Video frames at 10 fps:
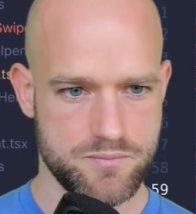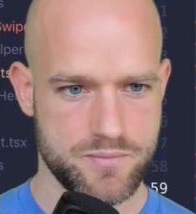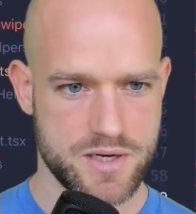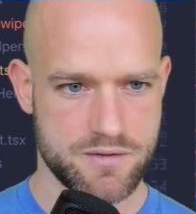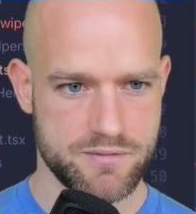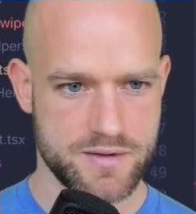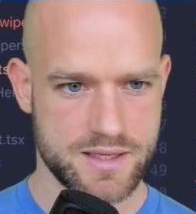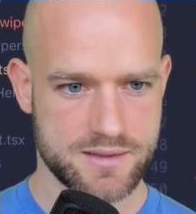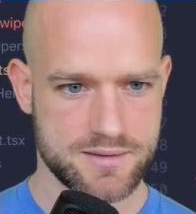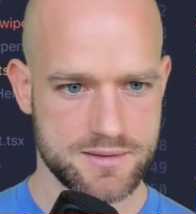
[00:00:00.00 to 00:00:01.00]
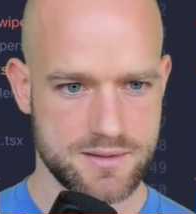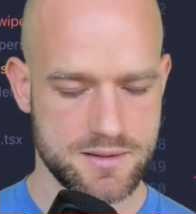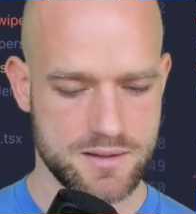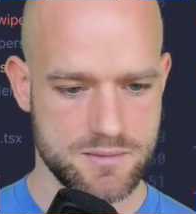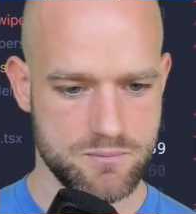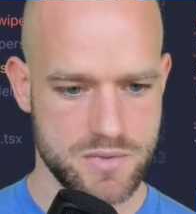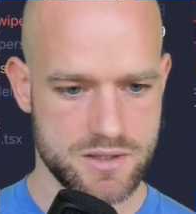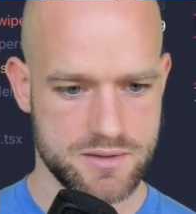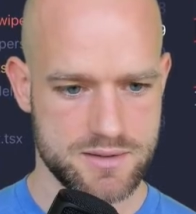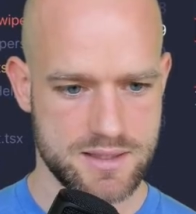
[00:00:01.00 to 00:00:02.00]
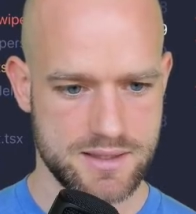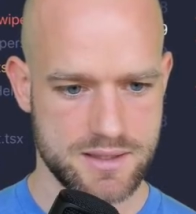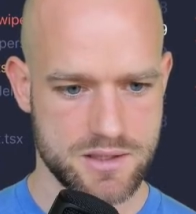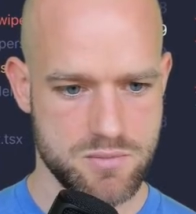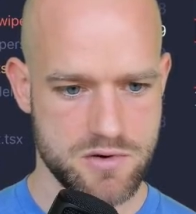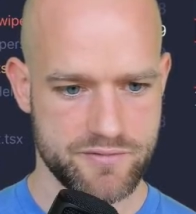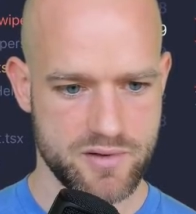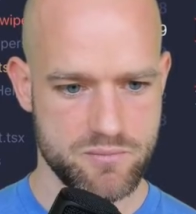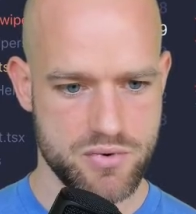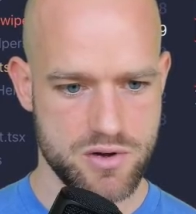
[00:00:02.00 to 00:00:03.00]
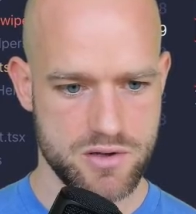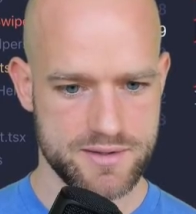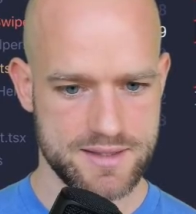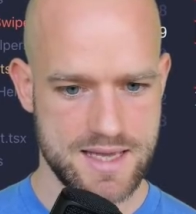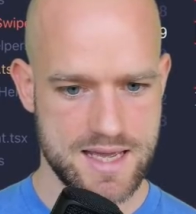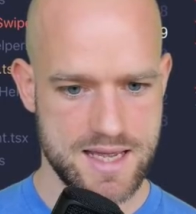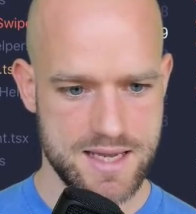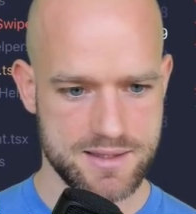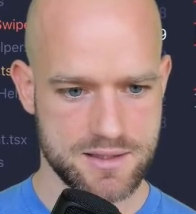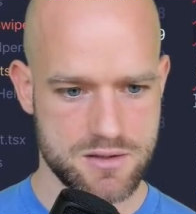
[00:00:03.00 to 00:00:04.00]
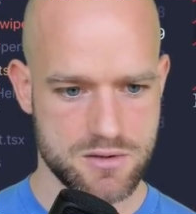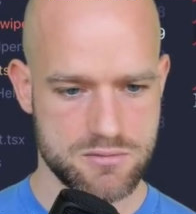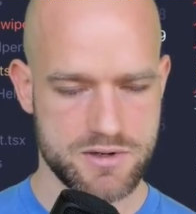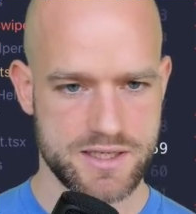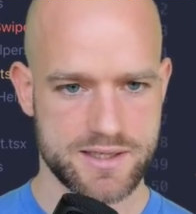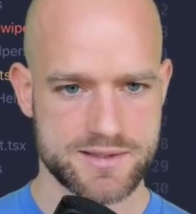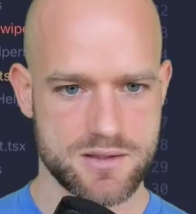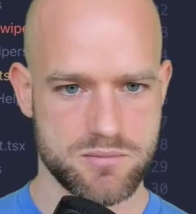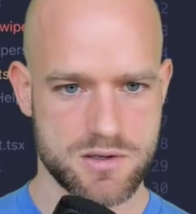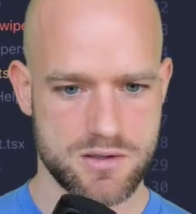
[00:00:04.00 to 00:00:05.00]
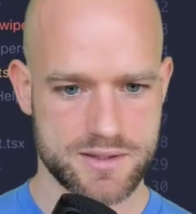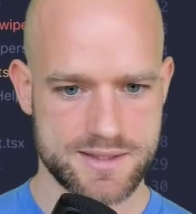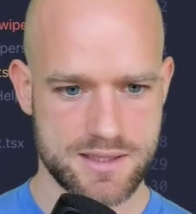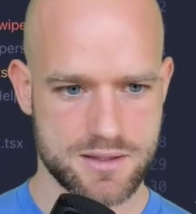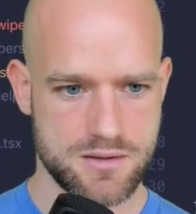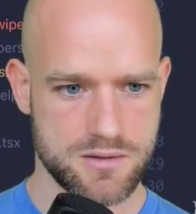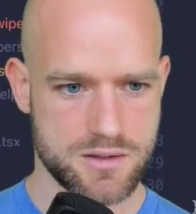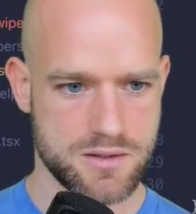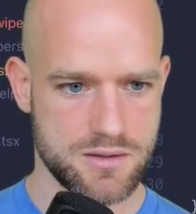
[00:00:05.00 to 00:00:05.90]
perfect, but I need a couple of import and clock running, stop clock, start clock.